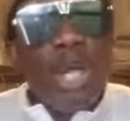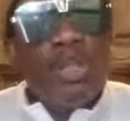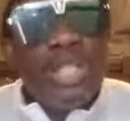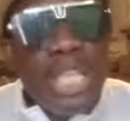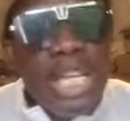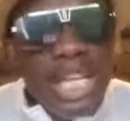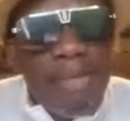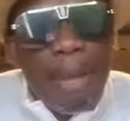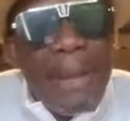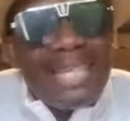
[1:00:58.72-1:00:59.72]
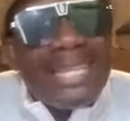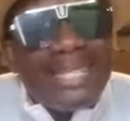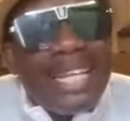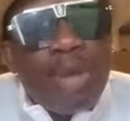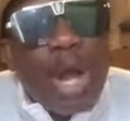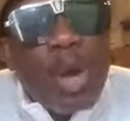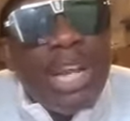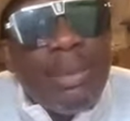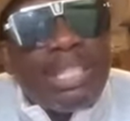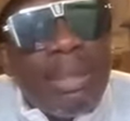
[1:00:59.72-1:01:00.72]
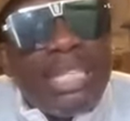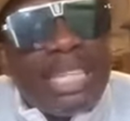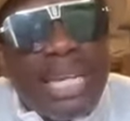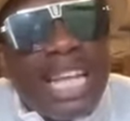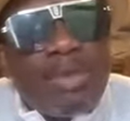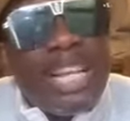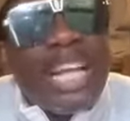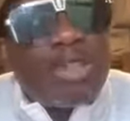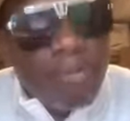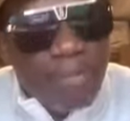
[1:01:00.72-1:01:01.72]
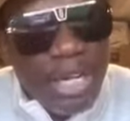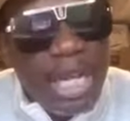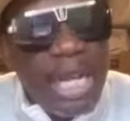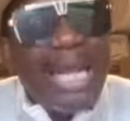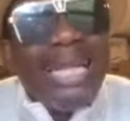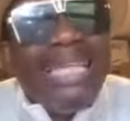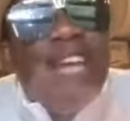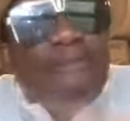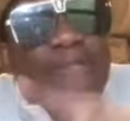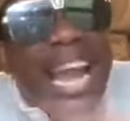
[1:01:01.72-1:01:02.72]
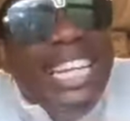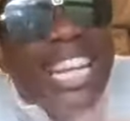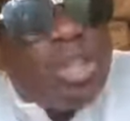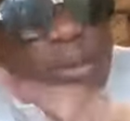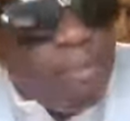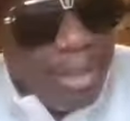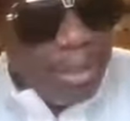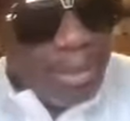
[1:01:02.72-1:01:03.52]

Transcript: you see, if the pastor says you are going out with somebody's husband, that's why you are suffering. Define the suffering.